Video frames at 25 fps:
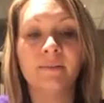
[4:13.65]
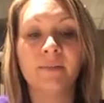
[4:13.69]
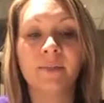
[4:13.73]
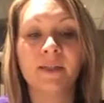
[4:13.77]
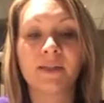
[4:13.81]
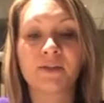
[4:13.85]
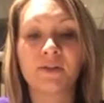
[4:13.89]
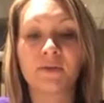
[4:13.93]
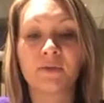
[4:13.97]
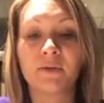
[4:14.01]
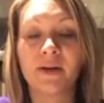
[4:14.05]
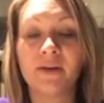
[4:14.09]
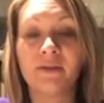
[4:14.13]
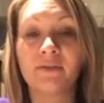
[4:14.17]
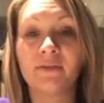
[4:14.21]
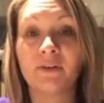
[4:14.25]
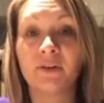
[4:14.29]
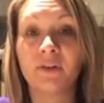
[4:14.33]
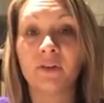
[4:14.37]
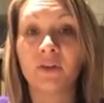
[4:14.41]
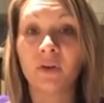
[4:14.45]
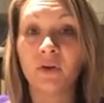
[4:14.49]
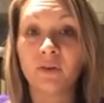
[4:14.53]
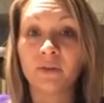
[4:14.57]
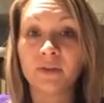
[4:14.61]
It's great
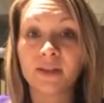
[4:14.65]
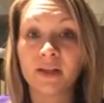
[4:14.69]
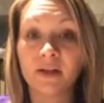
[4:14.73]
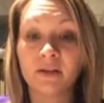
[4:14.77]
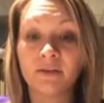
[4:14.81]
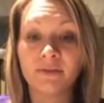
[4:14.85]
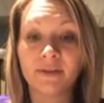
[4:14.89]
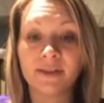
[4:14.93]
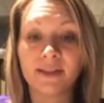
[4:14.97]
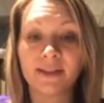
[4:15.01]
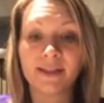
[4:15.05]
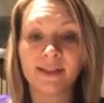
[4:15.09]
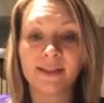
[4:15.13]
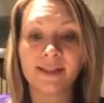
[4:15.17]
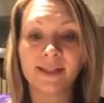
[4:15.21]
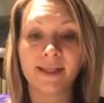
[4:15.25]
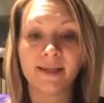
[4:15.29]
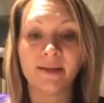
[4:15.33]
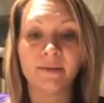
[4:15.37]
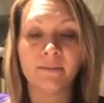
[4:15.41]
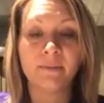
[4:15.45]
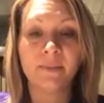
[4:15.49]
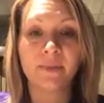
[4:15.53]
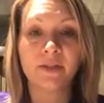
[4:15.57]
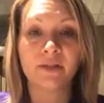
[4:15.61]
for low
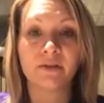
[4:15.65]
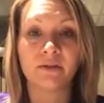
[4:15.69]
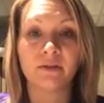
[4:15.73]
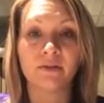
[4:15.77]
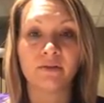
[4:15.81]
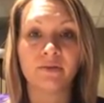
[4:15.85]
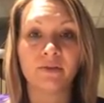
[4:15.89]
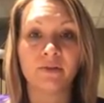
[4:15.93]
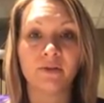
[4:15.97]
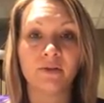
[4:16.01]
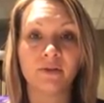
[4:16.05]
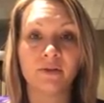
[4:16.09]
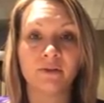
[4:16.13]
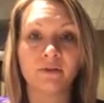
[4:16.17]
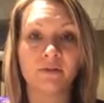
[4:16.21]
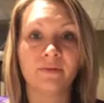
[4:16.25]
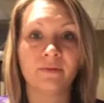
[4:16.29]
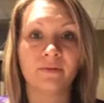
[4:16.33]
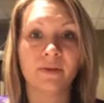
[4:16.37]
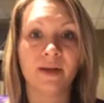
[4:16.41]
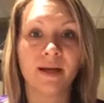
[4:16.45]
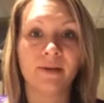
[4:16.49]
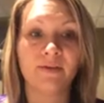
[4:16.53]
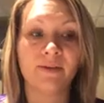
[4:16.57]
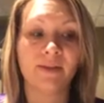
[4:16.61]
self-esteem, so if you're
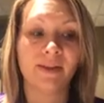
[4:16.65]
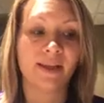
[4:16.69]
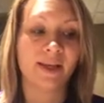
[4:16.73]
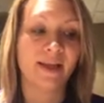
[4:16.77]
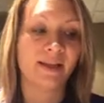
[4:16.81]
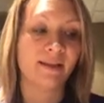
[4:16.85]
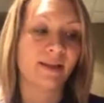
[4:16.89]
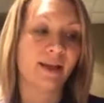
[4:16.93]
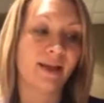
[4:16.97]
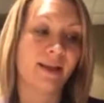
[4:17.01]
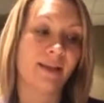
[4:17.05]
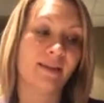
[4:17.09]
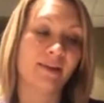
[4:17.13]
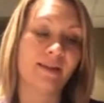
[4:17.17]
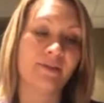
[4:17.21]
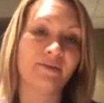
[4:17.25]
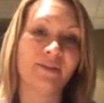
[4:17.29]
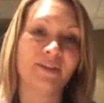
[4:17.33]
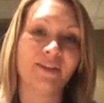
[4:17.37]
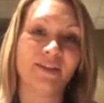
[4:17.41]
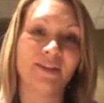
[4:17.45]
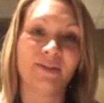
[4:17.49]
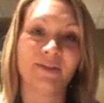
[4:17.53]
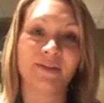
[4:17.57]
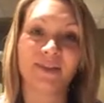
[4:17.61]
having that, I'd love
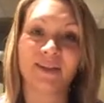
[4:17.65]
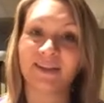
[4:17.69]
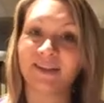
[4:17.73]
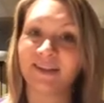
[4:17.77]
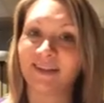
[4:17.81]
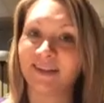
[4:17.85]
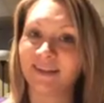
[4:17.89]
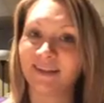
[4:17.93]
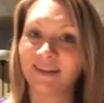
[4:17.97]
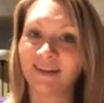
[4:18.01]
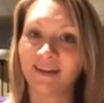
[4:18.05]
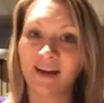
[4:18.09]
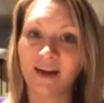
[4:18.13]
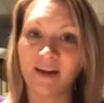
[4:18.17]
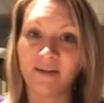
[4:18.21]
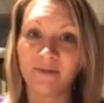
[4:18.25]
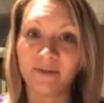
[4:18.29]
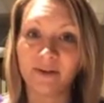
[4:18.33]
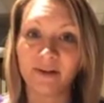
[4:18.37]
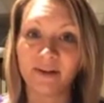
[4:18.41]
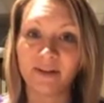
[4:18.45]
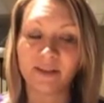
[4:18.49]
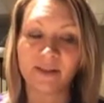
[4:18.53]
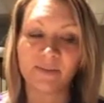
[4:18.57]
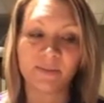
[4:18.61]
to use this as a
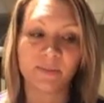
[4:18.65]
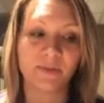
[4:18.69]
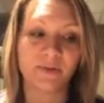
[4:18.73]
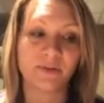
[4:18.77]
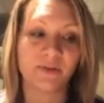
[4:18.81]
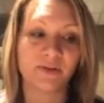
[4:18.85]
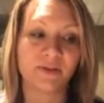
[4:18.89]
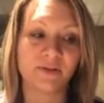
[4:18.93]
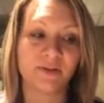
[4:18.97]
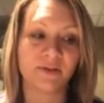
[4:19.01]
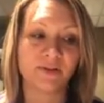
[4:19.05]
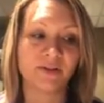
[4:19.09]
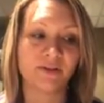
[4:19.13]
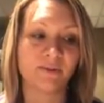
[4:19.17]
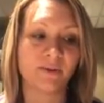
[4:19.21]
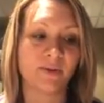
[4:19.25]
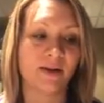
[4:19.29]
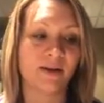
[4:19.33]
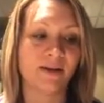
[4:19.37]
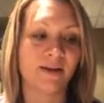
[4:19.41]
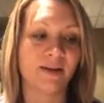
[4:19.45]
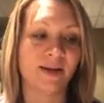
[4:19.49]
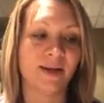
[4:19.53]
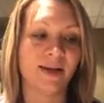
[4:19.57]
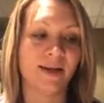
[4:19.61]
confidence booster as
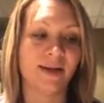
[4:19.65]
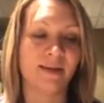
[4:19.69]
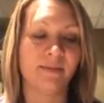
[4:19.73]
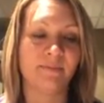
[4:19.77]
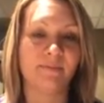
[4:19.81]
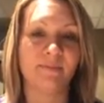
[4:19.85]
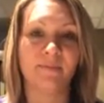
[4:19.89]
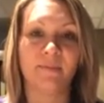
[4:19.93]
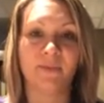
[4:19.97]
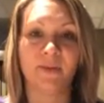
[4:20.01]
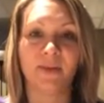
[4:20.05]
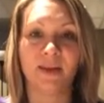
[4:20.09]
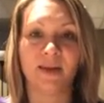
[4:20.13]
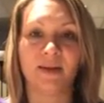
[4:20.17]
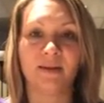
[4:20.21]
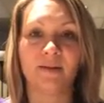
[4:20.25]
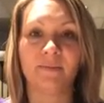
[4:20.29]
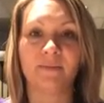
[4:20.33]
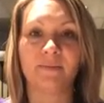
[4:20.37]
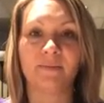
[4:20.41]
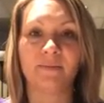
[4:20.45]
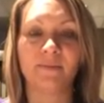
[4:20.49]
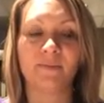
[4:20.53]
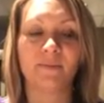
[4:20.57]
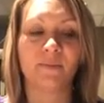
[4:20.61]
well. I
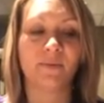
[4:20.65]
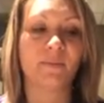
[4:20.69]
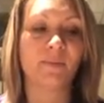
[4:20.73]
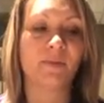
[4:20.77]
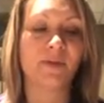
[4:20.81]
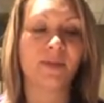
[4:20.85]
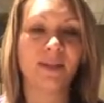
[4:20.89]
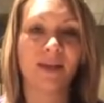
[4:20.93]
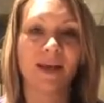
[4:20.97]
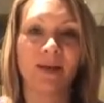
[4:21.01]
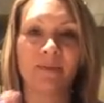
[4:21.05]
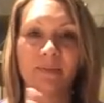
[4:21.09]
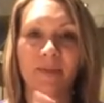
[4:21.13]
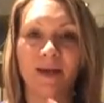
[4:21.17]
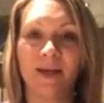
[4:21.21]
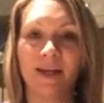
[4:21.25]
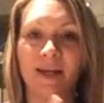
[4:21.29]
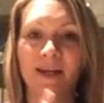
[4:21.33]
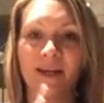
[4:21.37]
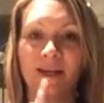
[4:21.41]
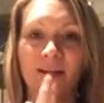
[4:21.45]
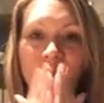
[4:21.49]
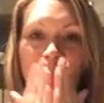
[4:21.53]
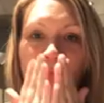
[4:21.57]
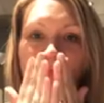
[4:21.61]
will put that in my
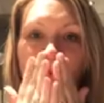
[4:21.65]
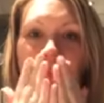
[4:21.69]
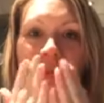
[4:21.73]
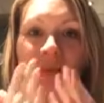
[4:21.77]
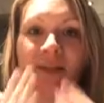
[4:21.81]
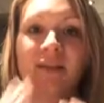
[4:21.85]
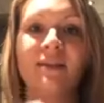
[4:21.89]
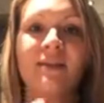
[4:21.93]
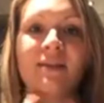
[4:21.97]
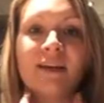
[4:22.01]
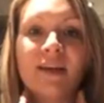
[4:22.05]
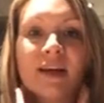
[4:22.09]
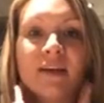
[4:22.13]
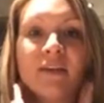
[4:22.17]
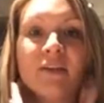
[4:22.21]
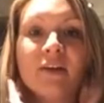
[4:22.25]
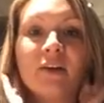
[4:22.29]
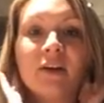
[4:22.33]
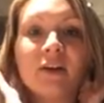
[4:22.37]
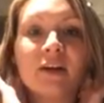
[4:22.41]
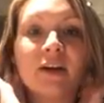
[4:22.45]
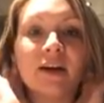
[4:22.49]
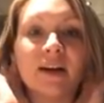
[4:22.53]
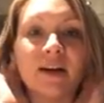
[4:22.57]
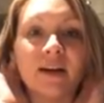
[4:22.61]
hands, braid it
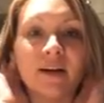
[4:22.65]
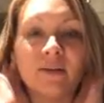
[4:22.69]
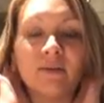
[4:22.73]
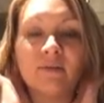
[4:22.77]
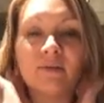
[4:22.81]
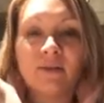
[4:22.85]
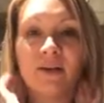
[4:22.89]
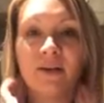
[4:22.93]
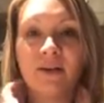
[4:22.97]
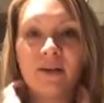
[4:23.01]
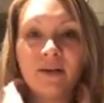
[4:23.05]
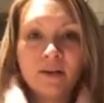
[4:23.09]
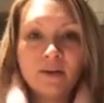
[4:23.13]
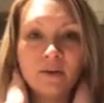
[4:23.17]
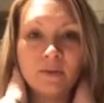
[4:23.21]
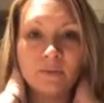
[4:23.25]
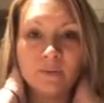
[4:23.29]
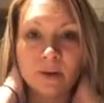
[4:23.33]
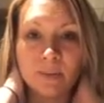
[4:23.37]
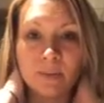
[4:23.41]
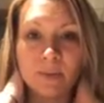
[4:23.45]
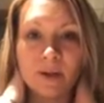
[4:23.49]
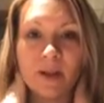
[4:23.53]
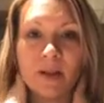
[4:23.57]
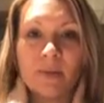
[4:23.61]
together, kind of
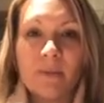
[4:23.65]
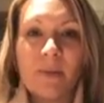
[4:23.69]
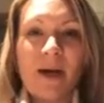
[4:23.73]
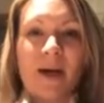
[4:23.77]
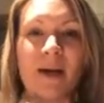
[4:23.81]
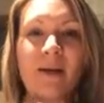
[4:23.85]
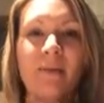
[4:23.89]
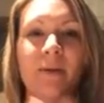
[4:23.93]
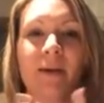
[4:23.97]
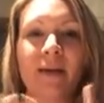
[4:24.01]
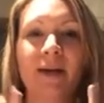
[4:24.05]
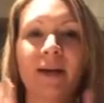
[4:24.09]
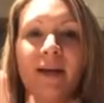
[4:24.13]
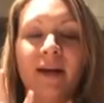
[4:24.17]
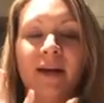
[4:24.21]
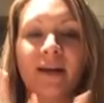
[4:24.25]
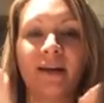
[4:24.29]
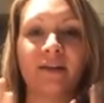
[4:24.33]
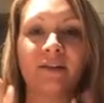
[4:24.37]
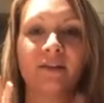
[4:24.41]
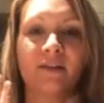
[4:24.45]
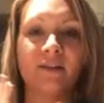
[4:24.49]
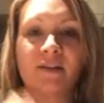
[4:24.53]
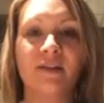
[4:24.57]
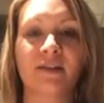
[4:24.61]
rub it on the back of my
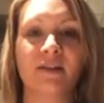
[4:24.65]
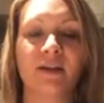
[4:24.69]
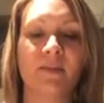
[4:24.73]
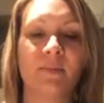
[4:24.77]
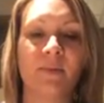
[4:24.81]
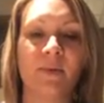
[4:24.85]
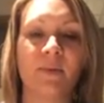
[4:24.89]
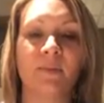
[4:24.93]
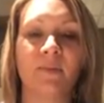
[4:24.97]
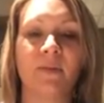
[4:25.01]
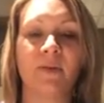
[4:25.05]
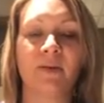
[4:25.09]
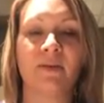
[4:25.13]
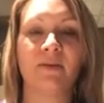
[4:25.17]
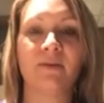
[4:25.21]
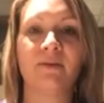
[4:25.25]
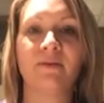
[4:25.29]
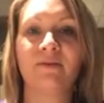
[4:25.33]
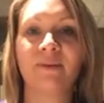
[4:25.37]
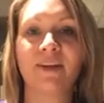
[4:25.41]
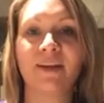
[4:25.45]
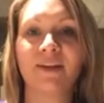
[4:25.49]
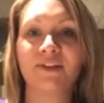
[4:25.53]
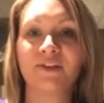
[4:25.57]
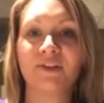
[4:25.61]
neck, just up in the
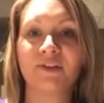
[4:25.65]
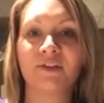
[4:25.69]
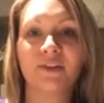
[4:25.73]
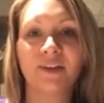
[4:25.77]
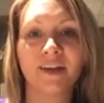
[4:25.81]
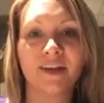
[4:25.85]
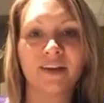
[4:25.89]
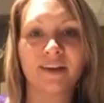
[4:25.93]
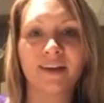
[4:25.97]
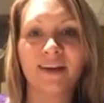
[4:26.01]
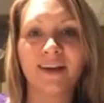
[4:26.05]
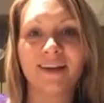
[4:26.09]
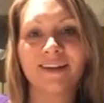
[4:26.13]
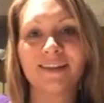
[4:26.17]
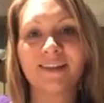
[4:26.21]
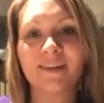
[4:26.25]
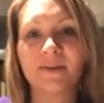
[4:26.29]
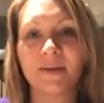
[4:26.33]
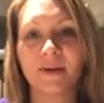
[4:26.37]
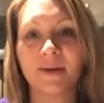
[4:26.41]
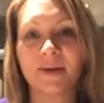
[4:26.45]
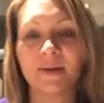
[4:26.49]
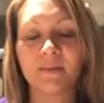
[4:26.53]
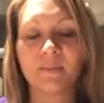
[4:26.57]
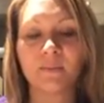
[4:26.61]
facial area
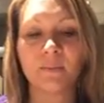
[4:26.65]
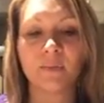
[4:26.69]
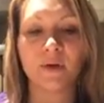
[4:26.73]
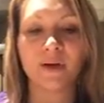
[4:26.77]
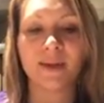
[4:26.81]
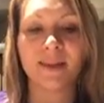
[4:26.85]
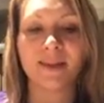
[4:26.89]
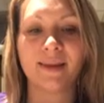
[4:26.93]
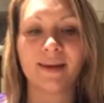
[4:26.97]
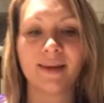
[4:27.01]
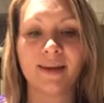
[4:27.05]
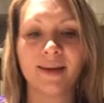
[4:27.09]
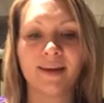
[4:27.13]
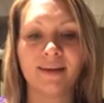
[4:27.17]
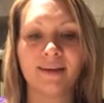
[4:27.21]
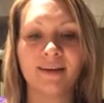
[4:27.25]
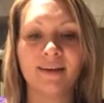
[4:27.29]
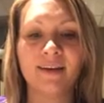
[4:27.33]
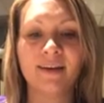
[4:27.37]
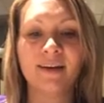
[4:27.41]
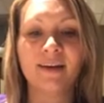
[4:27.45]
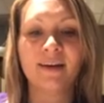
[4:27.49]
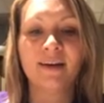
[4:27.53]
so I can breathe it in.